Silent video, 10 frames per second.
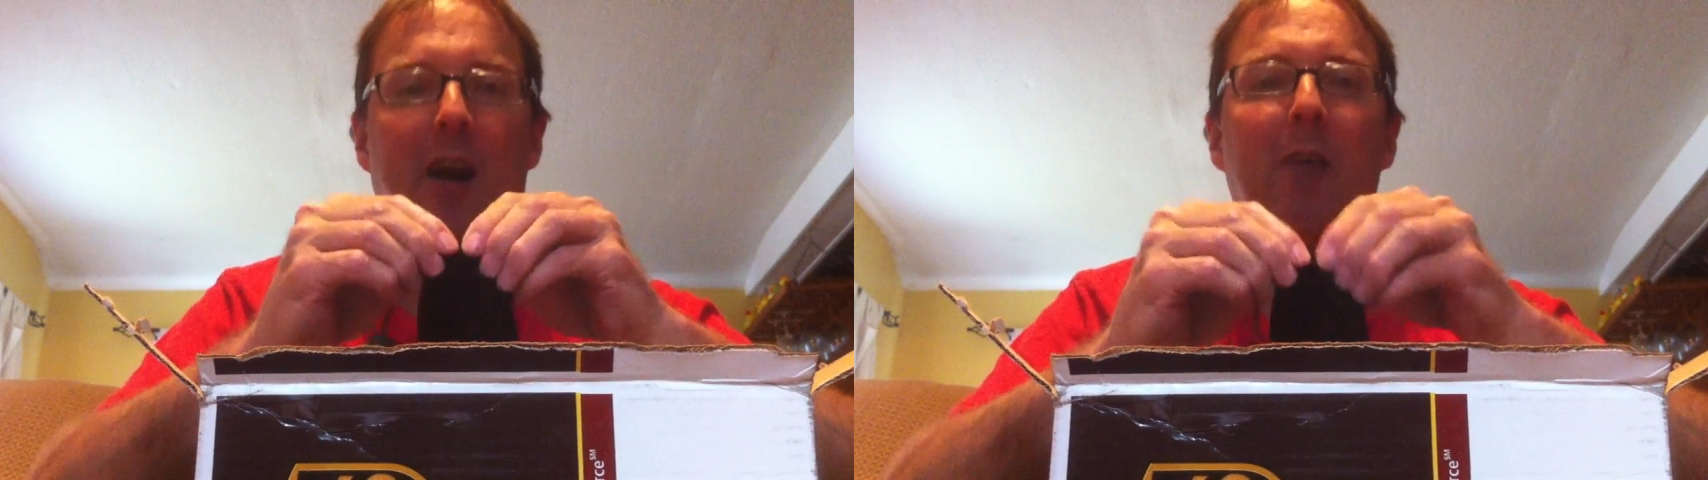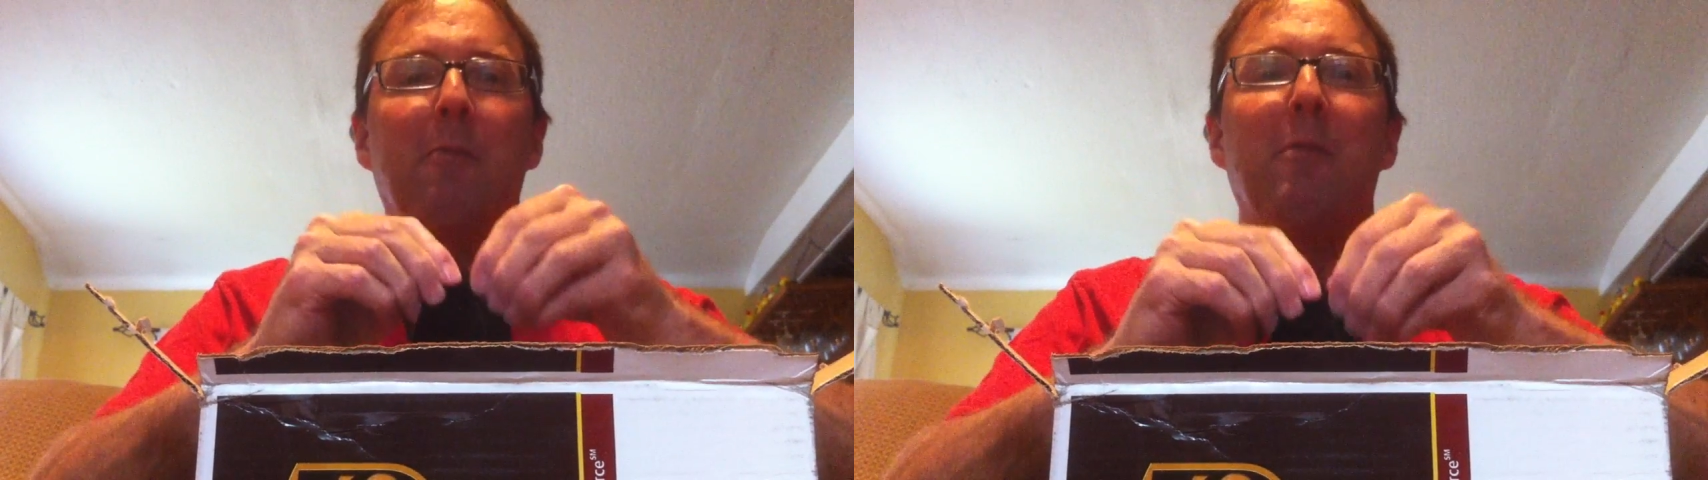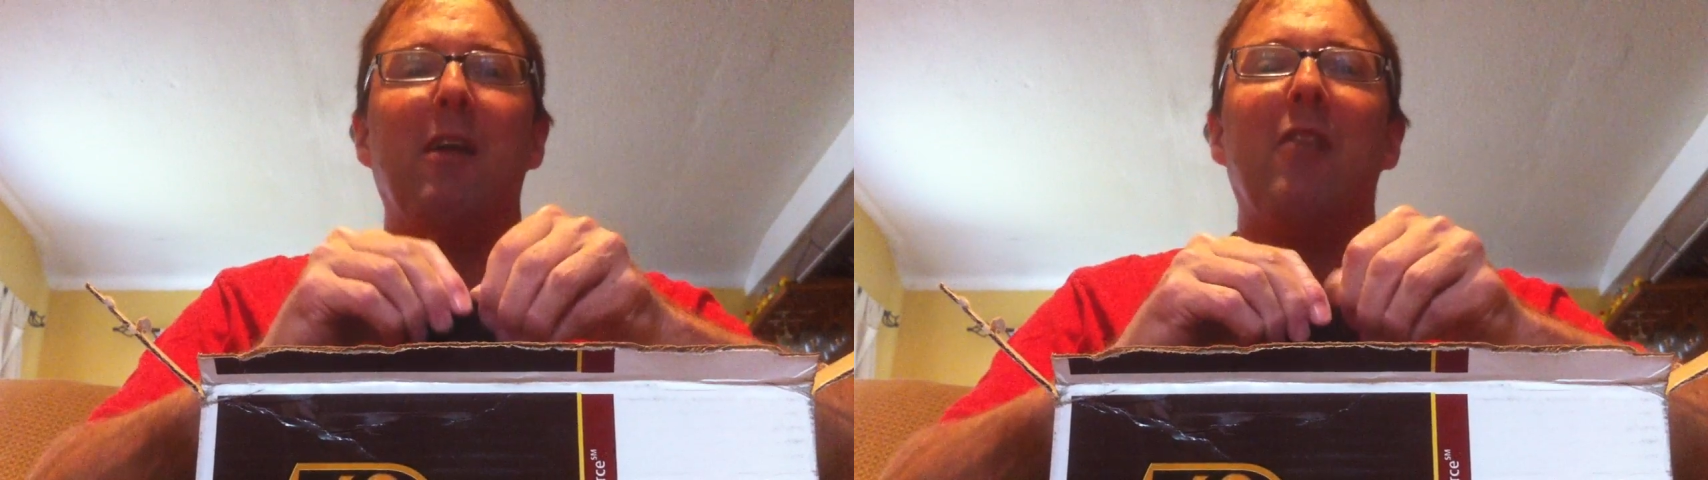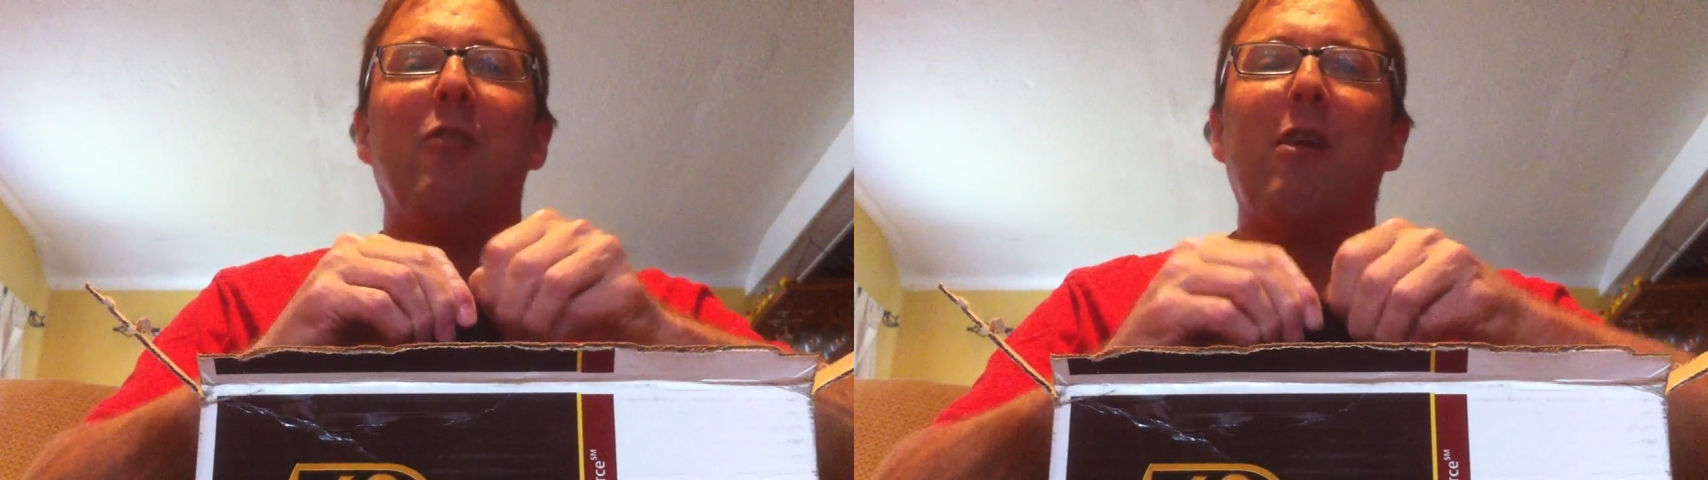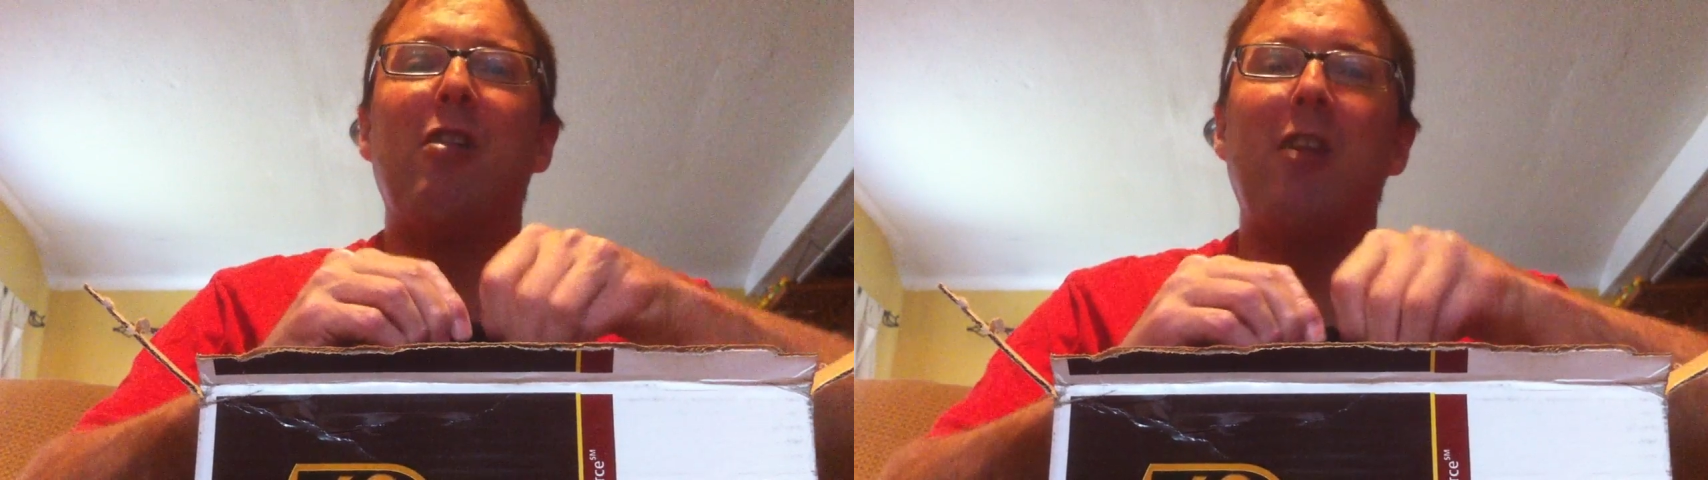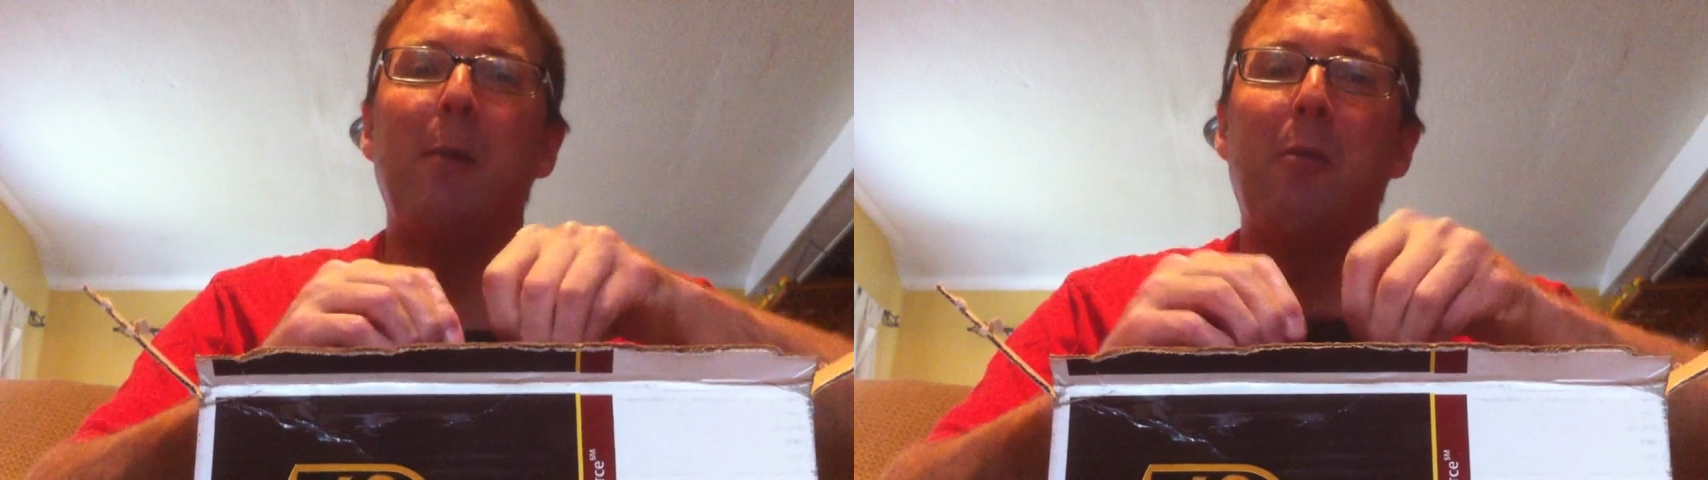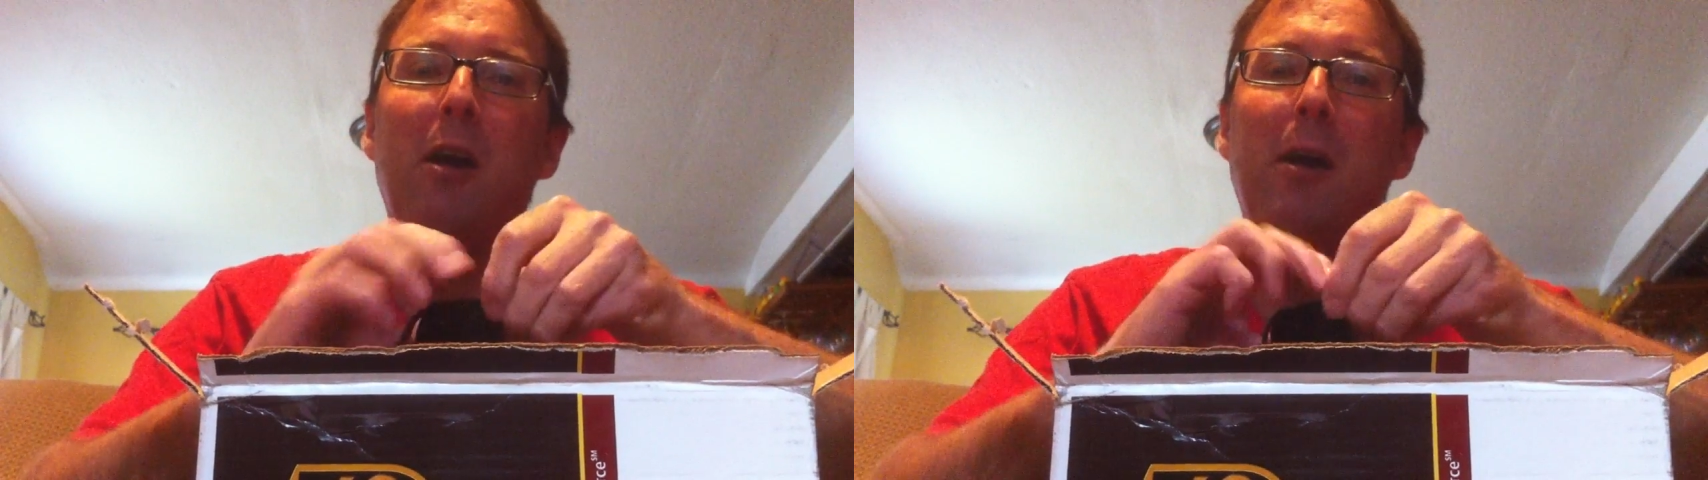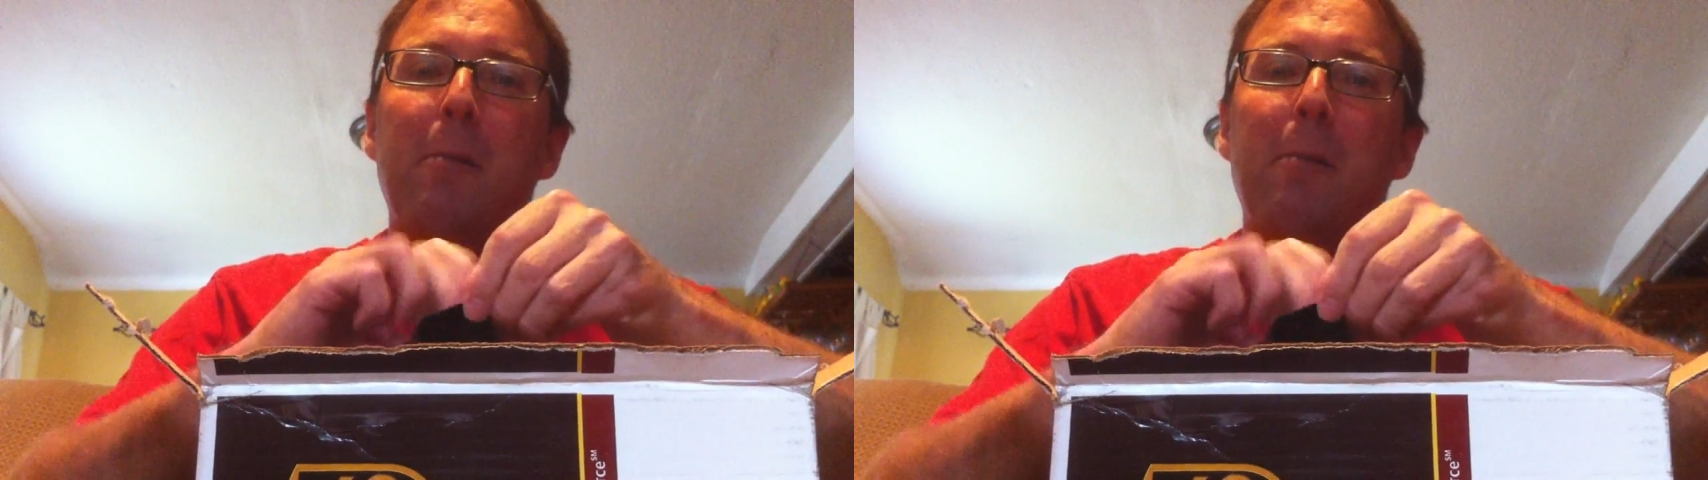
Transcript: The reason I brought